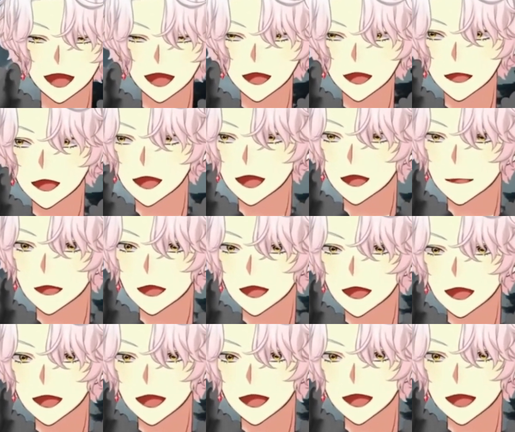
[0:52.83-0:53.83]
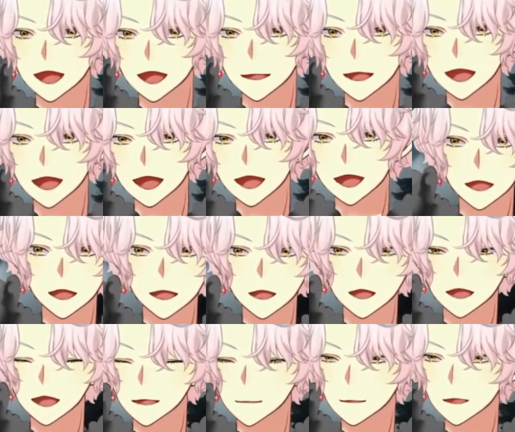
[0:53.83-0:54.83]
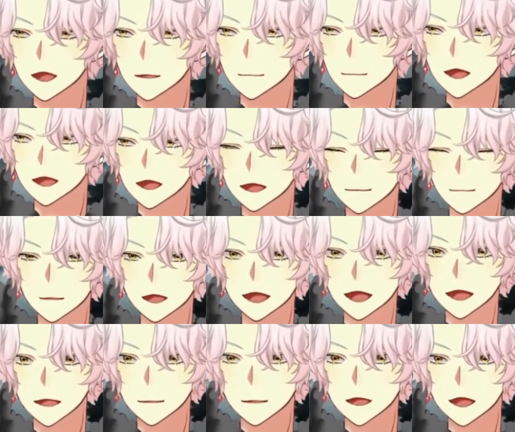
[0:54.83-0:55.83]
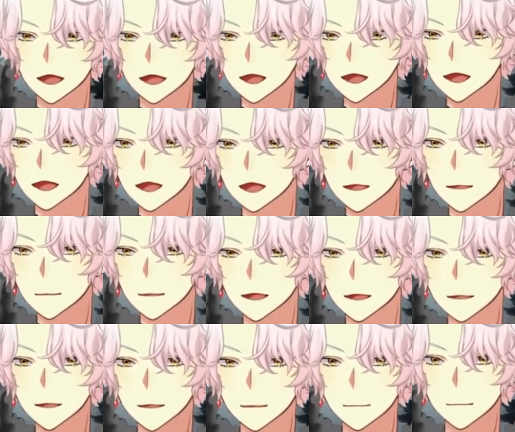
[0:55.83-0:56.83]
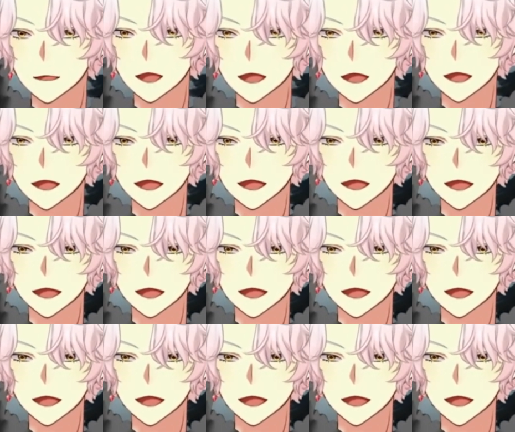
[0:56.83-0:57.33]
Lord Aethelstan did survive. So I was like, man, I wonder how long it's gonna take for the earthquake to hit.